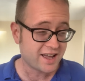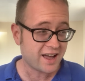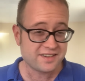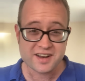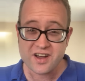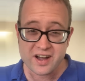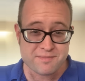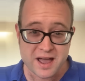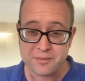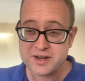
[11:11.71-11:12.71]
It's a
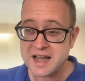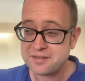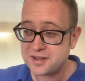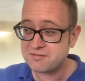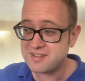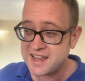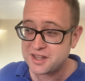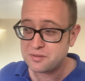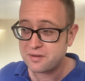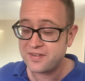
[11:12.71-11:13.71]
nightmare when you have to
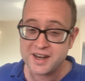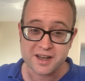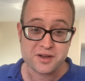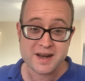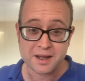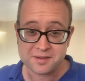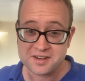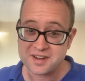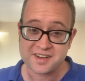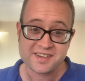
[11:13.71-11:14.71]
redo a video. You end up
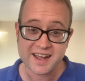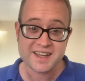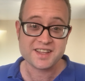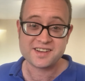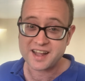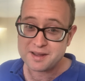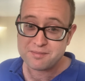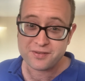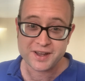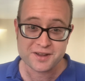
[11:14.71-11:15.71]
you're just saying the
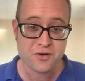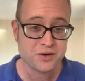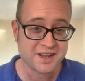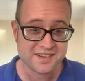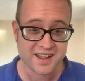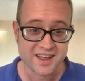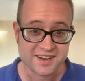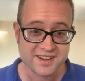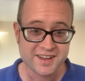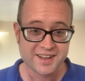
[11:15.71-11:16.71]
same thing you've already
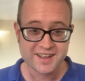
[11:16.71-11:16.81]
said.